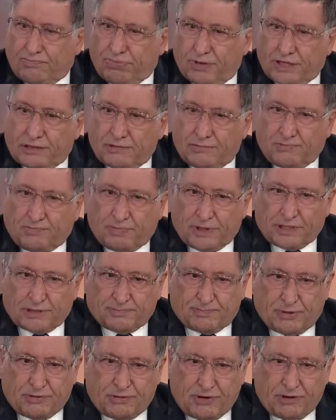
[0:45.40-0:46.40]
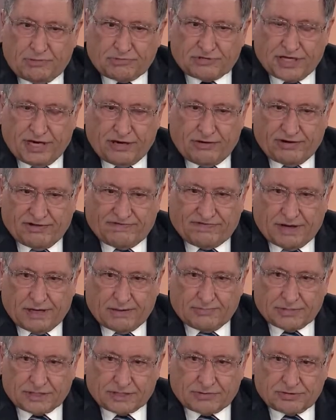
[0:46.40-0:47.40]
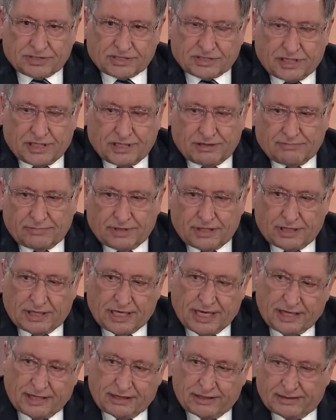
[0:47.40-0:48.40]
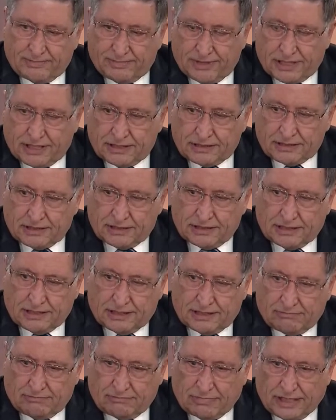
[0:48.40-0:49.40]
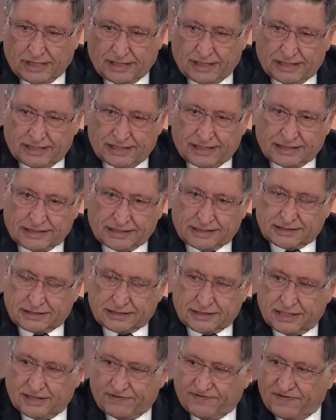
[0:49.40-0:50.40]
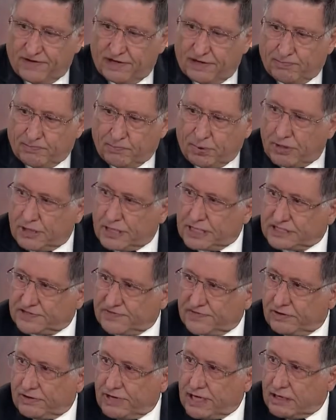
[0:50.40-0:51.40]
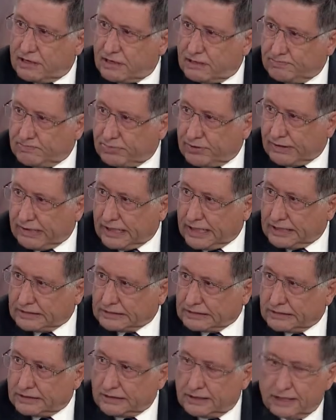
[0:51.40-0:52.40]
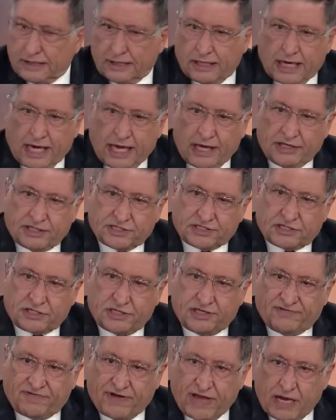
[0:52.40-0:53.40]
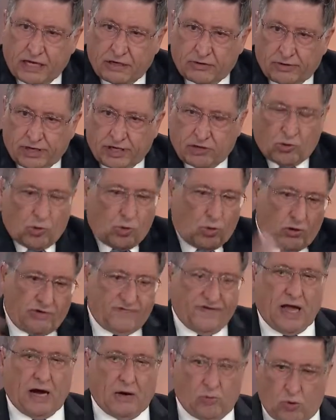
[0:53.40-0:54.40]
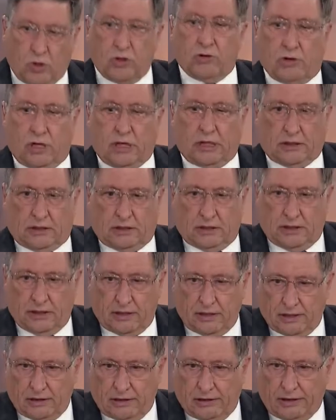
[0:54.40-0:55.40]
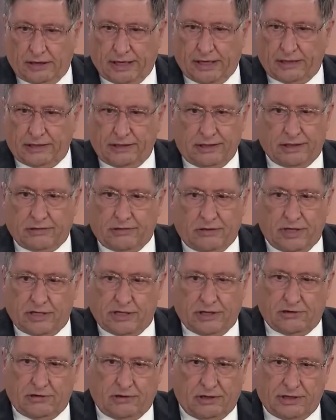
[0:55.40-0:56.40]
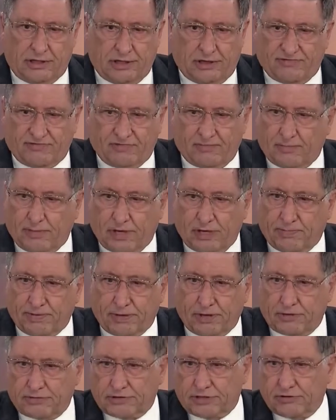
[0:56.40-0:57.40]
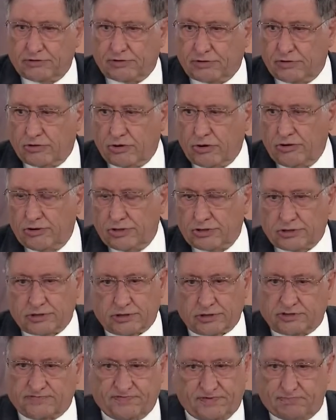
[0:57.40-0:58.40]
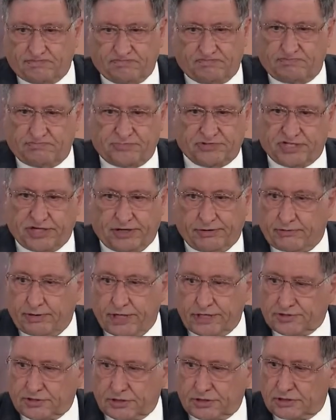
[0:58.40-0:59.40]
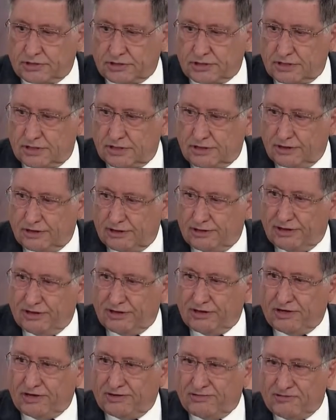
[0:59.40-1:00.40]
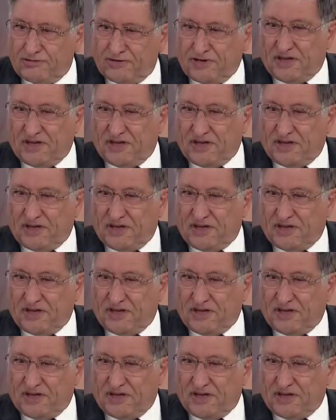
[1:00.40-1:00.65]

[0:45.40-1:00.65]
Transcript: But the poor old dairy farmers were saying, well, hang on a minute, that doesn't see a fair price for our product, and it's devaluing all of our work. And you know, I know from my parents who grew oranges for generations, you know,